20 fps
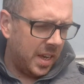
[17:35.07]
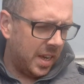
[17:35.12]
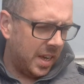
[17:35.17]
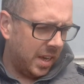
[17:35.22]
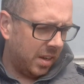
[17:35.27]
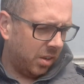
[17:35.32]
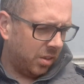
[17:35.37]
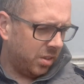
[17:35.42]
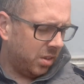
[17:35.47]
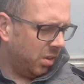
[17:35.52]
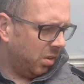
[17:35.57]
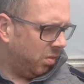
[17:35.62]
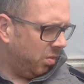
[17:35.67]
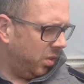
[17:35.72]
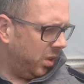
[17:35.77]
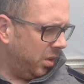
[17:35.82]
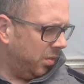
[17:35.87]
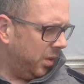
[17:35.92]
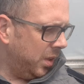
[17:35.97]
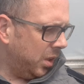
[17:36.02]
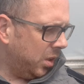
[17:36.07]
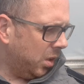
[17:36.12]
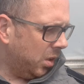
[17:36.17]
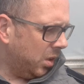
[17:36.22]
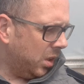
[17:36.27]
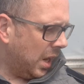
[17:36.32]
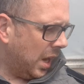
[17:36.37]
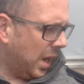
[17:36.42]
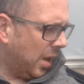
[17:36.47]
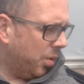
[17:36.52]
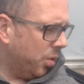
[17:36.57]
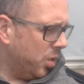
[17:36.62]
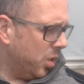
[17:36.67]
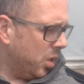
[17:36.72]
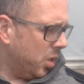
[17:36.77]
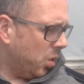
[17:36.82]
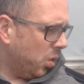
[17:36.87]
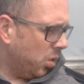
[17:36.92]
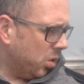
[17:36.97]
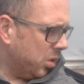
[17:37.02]
because they're looking really good now.
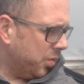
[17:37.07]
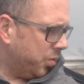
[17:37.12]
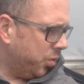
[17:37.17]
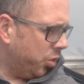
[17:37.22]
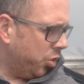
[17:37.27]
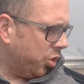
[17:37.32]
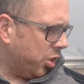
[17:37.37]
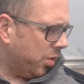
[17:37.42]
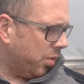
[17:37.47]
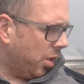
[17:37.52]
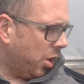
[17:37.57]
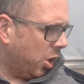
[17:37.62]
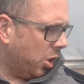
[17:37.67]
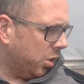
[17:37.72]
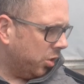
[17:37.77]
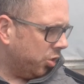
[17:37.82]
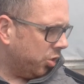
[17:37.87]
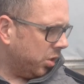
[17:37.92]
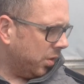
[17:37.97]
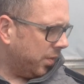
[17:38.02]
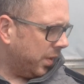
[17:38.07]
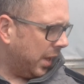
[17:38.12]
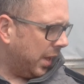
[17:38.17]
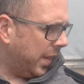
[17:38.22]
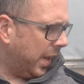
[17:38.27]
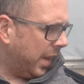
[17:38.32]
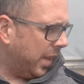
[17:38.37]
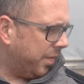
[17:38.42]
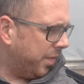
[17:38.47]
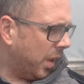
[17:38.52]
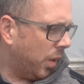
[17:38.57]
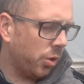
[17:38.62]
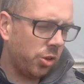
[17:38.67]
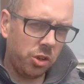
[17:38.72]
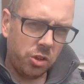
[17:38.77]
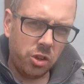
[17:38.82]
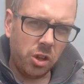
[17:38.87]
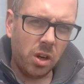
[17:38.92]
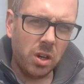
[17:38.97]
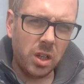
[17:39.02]
All the fruits are on, stuff like that. The
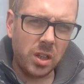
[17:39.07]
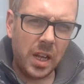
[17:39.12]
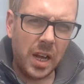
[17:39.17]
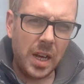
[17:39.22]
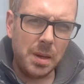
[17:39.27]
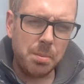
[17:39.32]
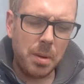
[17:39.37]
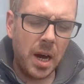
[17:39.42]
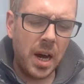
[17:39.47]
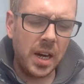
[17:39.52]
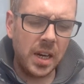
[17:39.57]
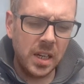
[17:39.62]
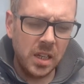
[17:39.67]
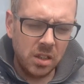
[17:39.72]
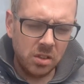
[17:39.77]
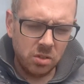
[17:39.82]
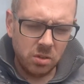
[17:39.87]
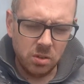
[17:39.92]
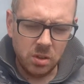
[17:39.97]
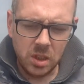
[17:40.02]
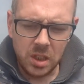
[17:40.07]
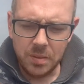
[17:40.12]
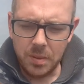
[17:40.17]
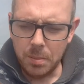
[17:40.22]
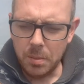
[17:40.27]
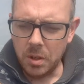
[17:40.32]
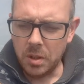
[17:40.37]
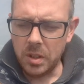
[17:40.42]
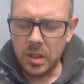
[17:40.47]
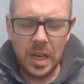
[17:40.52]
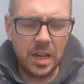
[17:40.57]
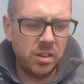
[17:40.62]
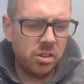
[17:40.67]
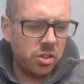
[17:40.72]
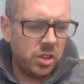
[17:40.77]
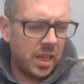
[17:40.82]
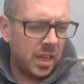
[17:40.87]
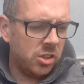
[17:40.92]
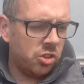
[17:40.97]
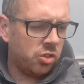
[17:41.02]
flowers are starting to die back, so I'm going to give them
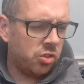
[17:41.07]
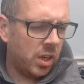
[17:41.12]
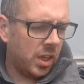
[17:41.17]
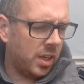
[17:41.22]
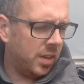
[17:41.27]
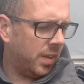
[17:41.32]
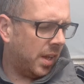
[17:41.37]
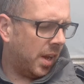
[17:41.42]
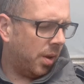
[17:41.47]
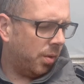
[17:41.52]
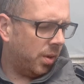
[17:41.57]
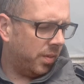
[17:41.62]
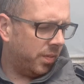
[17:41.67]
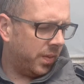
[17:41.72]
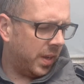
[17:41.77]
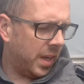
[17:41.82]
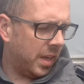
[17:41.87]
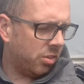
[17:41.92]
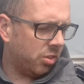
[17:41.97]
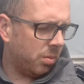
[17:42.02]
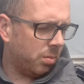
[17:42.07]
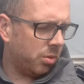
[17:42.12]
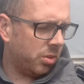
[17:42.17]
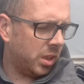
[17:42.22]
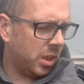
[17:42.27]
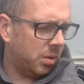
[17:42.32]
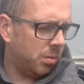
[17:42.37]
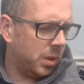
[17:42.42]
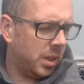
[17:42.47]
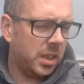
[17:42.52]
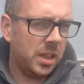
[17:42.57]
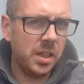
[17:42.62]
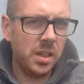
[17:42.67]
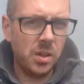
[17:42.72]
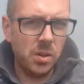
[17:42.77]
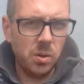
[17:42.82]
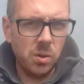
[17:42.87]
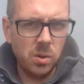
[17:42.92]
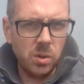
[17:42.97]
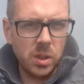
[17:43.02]
a nice drinking now of some seaweed.
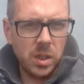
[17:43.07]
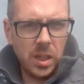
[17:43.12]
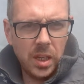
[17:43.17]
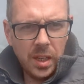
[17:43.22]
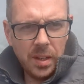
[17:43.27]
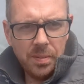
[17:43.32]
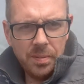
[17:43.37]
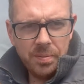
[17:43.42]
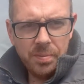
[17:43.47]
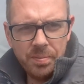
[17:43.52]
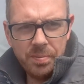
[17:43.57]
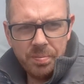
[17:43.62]
Okay.